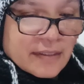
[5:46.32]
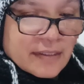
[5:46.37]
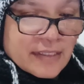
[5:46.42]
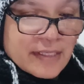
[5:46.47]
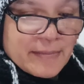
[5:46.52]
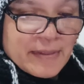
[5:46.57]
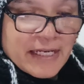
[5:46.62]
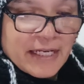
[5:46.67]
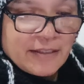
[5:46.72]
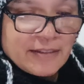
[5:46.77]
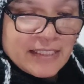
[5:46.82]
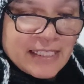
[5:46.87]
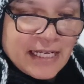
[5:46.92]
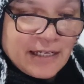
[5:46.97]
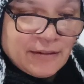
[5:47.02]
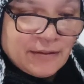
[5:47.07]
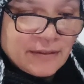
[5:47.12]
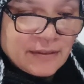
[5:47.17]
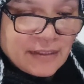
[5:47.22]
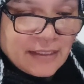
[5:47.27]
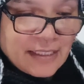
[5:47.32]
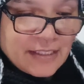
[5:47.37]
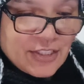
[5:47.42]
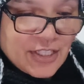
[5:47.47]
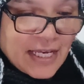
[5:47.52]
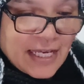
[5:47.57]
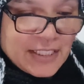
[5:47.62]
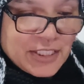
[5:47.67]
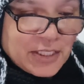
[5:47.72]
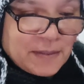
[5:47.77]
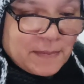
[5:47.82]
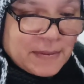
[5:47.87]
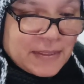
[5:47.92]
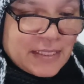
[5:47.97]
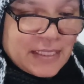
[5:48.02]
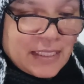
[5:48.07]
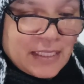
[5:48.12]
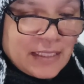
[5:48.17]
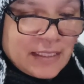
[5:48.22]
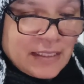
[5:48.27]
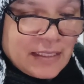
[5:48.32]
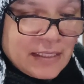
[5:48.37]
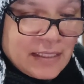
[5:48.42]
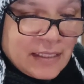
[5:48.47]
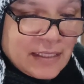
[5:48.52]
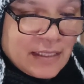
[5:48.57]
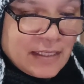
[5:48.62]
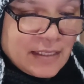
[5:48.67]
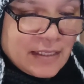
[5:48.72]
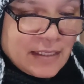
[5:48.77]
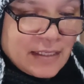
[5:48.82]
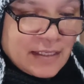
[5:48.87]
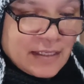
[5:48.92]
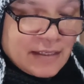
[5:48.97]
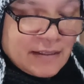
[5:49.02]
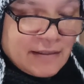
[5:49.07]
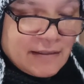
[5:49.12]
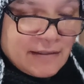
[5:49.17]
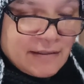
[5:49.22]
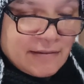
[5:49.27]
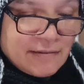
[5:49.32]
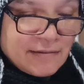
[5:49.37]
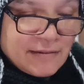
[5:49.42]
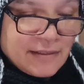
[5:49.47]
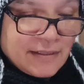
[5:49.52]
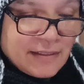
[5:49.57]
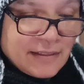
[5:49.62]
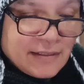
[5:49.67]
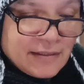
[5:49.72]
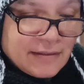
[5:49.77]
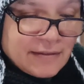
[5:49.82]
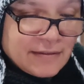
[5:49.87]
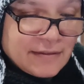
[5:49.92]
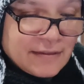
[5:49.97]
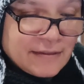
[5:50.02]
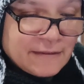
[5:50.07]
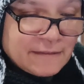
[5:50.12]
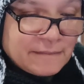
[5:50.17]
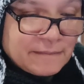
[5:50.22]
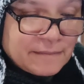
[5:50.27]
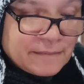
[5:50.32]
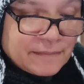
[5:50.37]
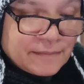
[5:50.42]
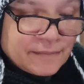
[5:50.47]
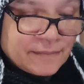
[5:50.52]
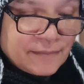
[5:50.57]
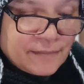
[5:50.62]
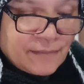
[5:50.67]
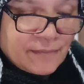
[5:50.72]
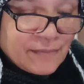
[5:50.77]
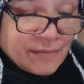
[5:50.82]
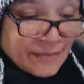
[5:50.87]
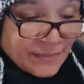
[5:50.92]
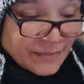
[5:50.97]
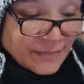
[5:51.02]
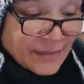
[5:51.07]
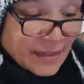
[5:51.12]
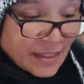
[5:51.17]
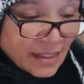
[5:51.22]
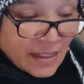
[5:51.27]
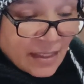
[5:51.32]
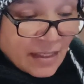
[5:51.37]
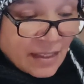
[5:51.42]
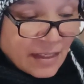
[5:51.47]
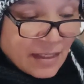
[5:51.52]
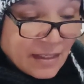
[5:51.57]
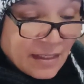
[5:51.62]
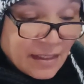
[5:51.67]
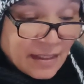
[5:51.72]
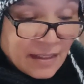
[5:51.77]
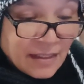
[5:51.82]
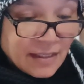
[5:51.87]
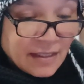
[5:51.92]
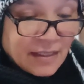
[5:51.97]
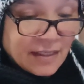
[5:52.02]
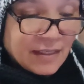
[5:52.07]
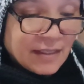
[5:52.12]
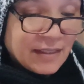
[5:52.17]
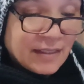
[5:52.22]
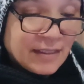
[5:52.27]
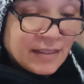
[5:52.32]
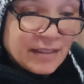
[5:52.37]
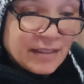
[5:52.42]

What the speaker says: Let me go tell ChatGPT. Oh no. What name did you want then?